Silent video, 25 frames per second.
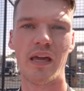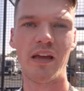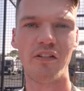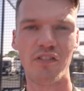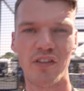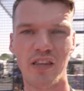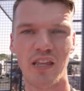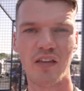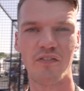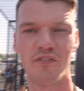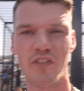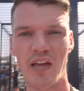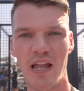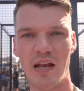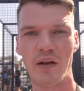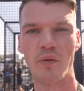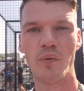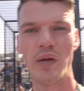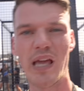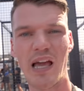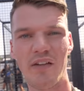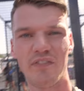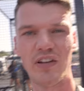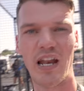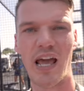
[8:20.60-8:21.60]
here at the event,
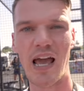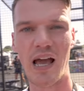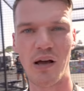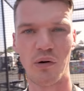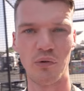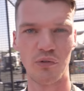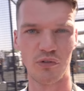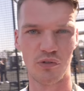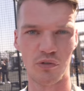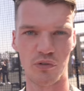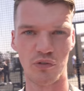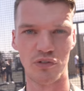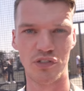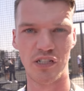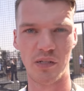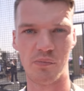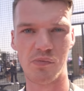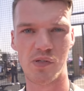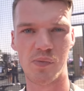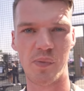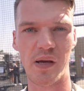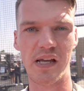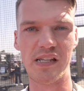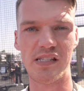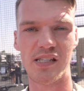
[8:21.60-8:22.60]
we have an outdoor gym
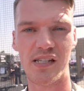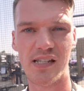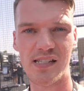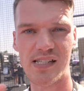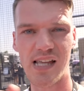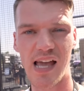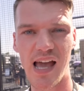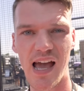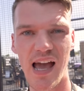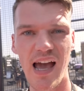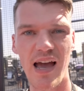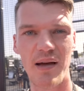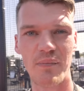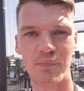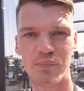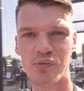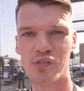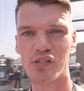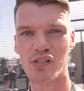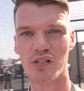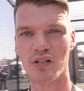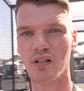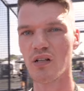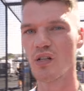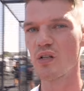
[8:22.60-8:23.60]
space and it's
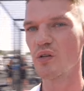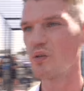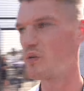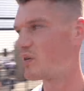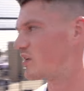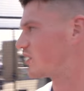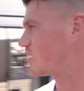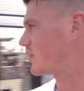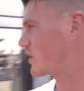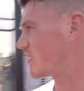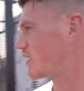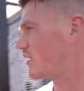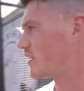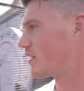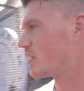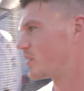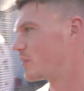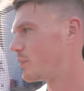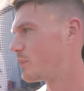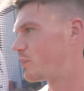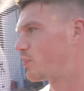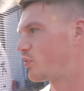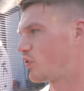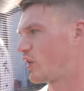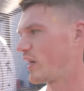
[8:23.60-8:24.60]
absolutely
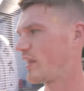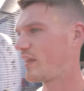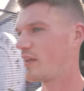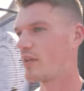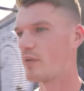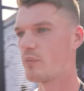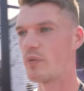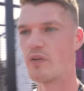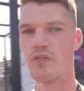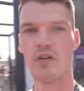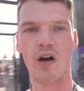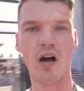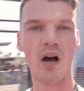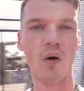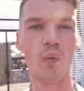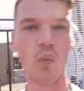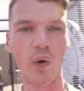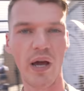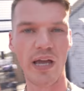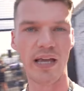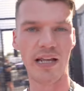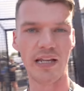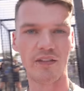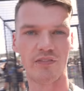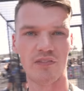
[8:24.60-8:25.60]
brilliant. We've got a
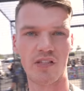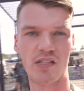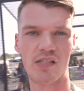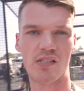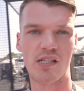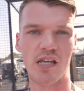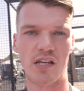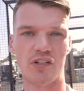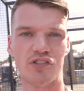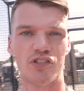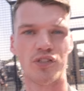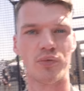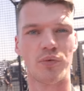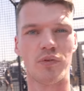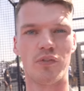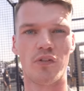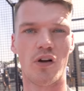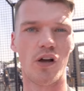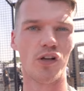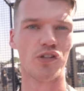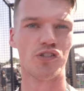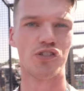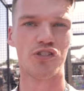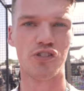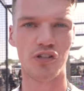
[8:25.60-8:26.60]
weightlifting section, we've
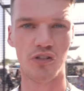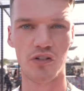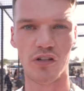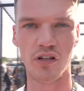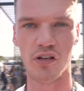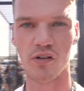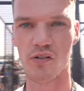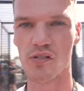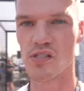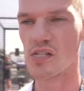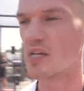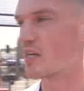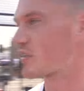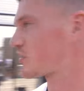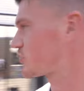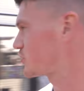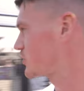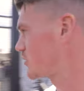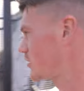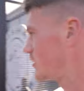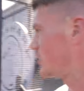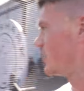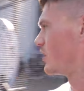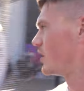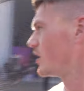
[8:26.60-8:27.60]
got a studio
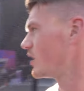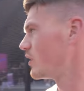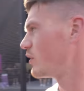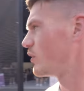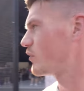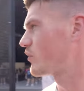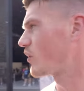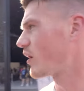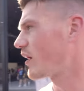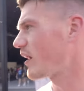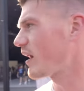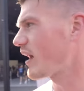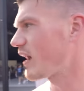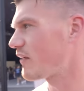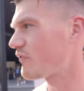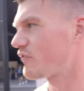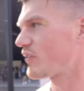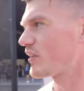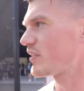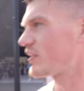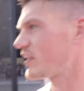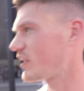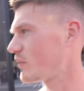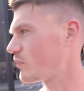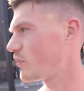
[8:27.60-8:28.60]
section, we've got
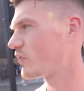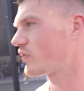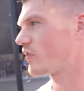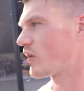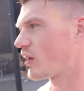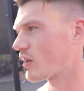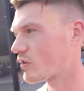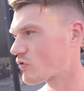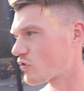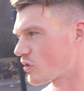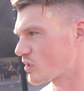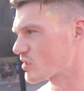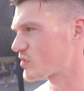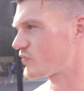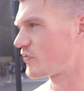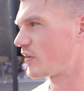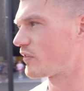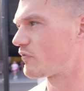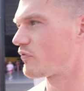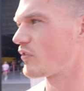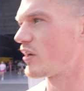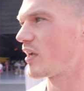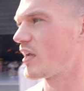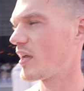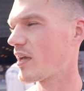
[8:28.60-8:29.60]
everything, we've got a
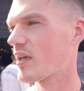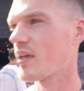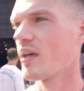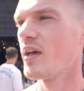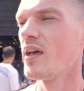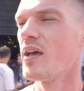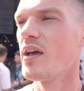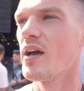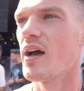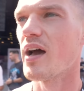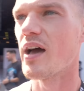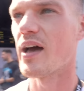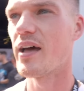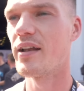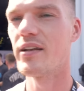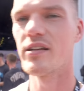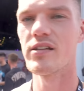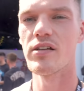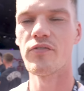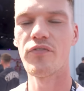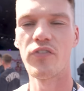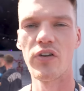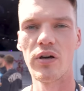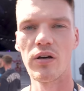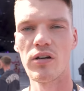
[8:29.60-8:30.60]
CrossFit rig.
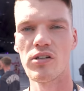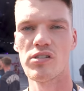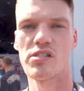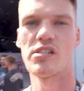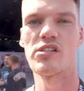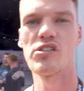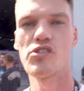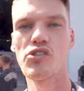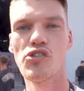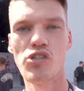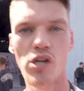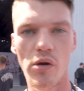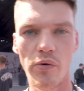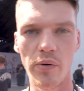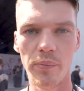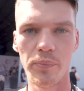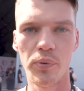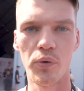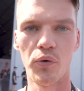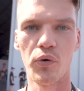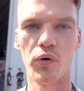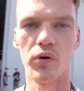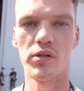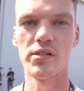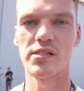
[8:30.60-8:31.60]
And for us, it's so
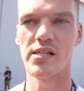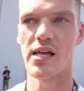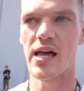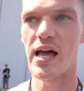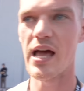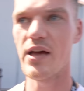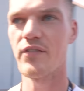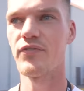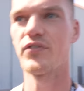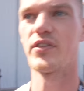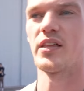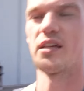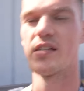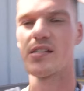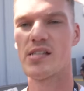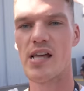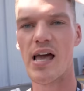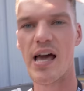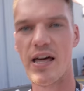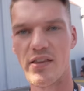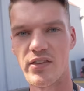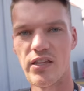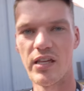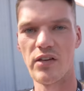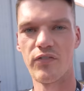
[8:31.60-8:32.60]
important to have this
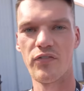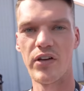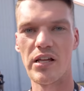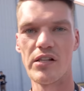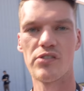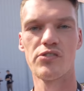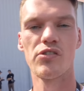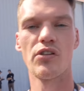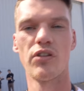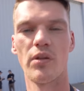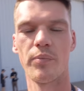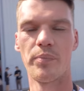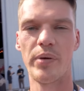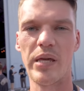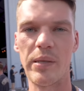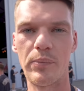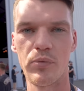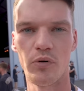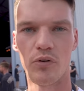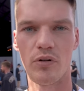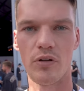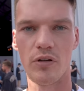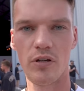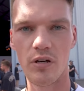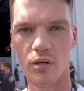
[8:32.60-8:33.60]
at the event so that
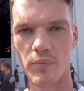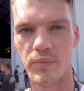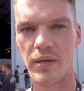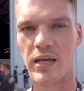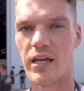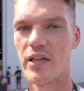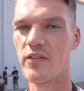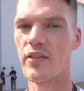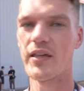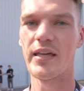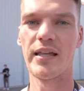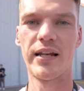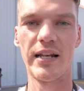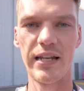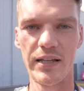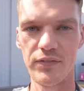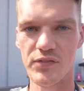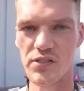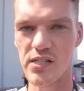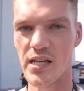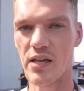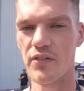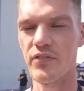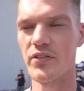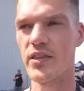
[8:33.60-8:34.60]
people can come here, they can
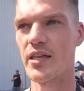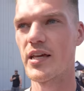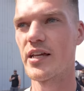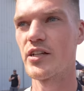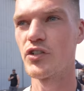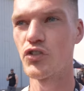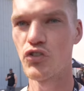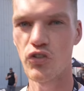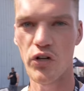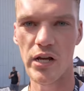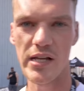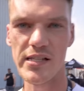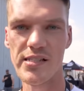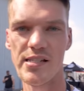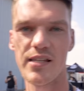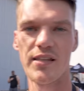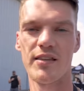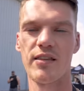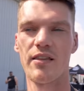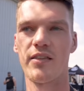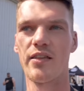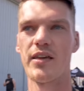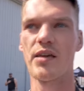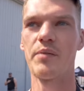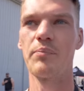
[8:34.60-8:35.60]
lift together, they can train
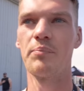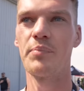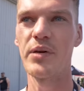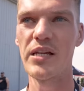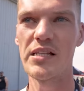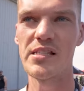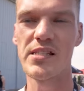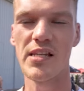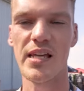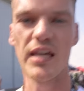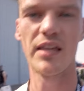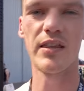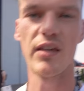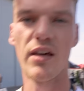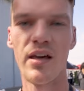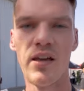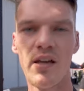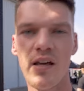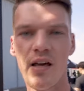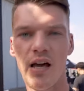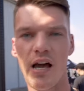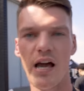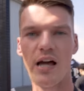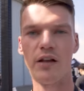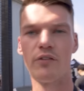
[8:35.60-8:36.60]
together, they can be together
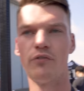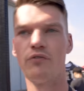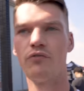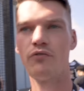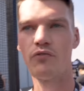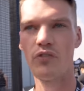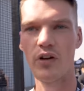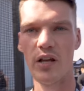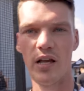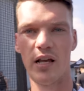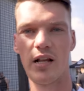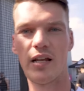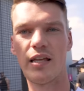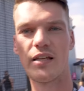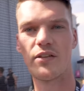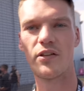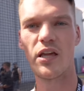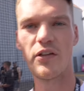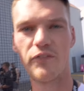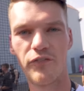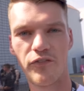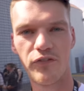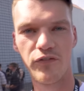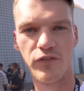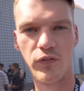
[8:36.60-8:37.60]
and really
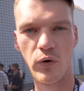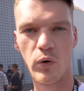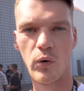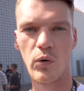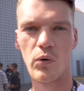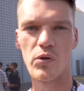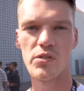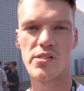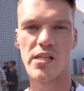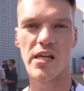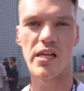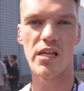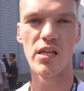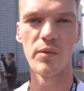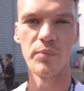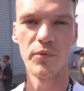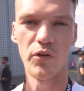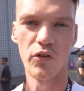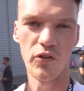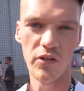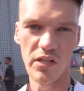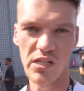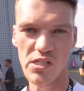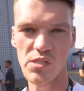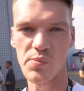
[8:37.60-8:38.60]
enforce that
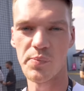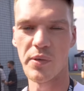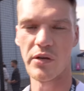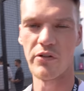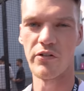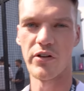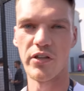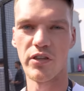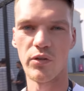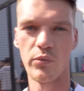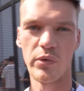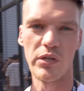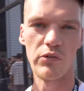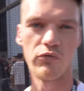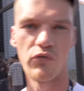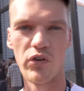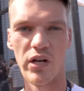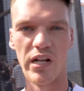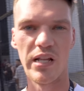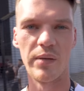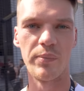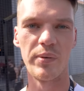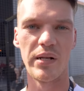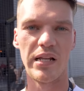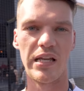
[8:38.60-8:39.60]
community spirit that we
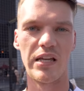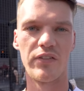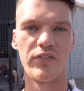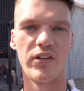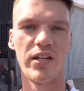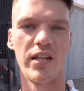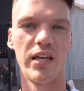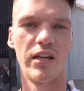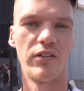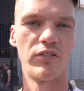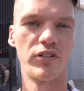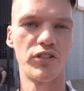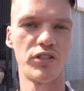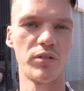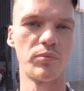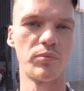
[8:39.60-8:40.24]
really believe in here at